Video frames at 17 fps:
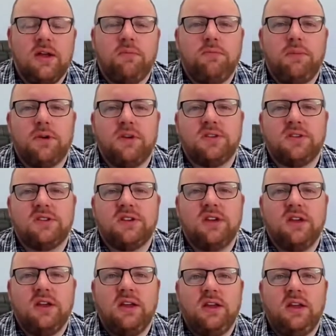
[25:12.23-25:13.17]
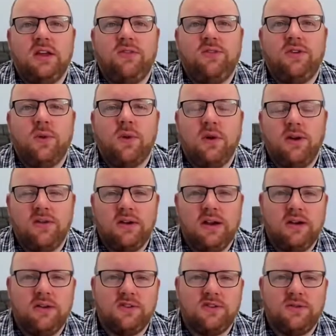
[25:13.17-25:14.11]
But if you are
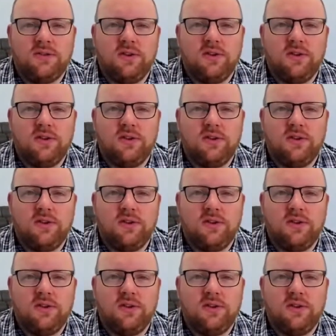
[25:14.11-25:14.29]
allowed